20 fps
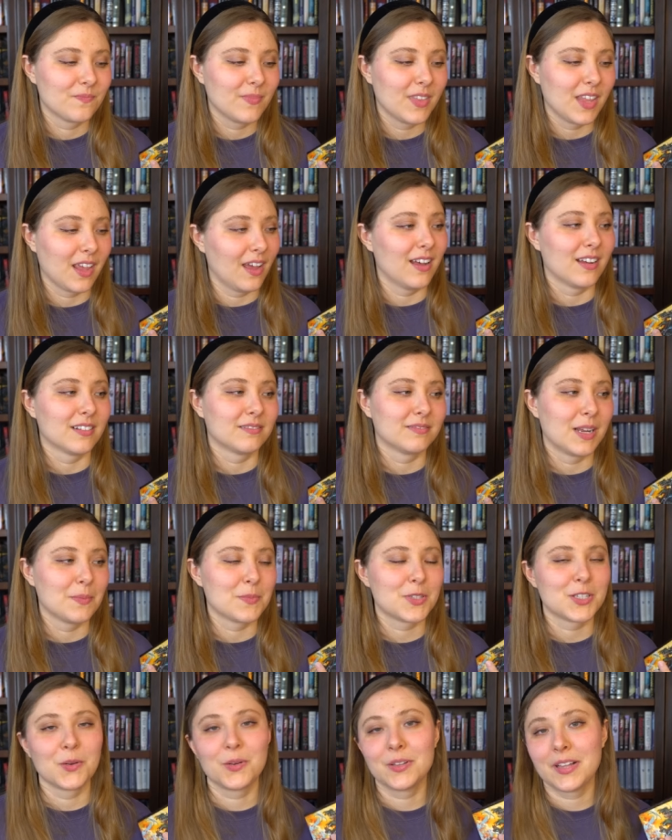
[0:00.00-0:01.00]
yeah, I'm
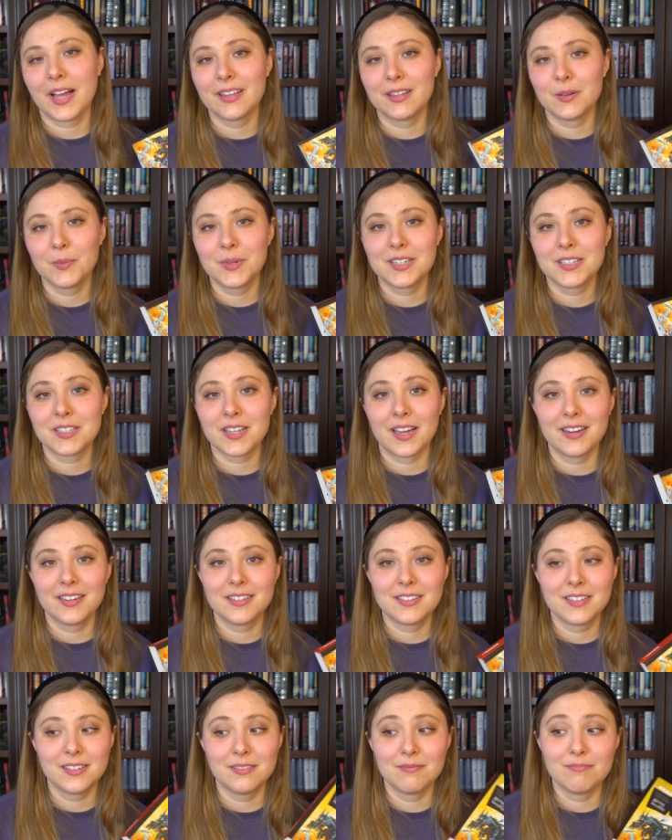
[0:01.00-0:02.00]
so glad that we
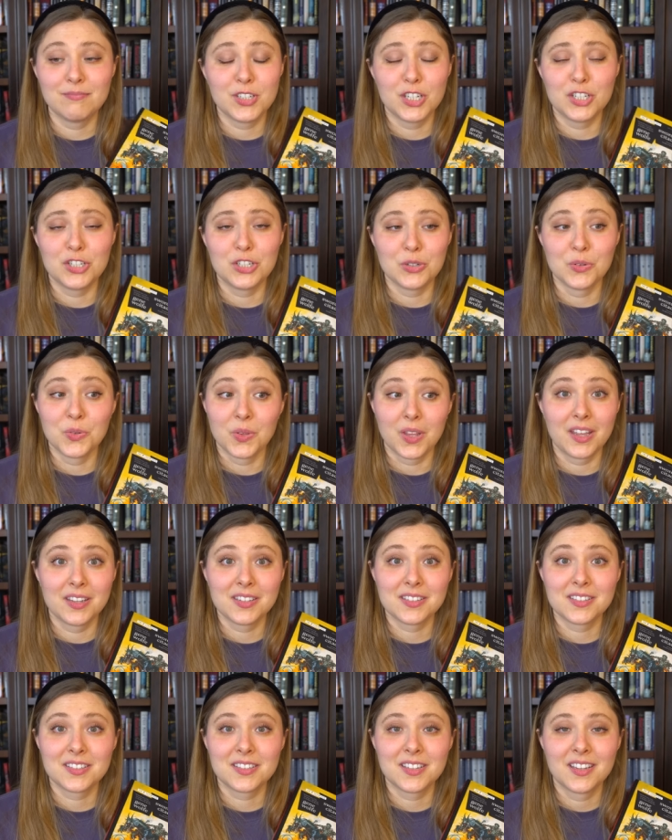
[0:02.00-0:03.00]
decided to do
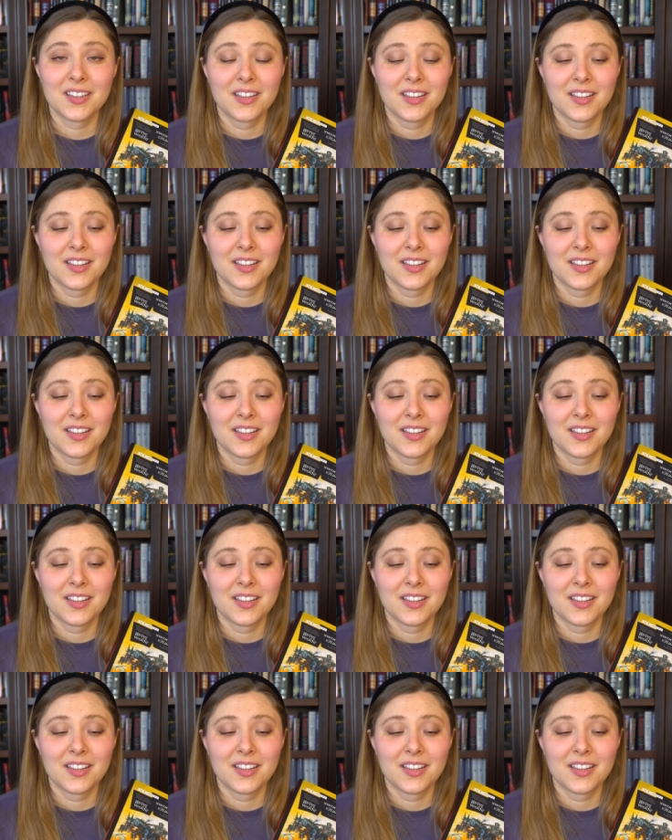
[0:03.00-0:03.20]
this.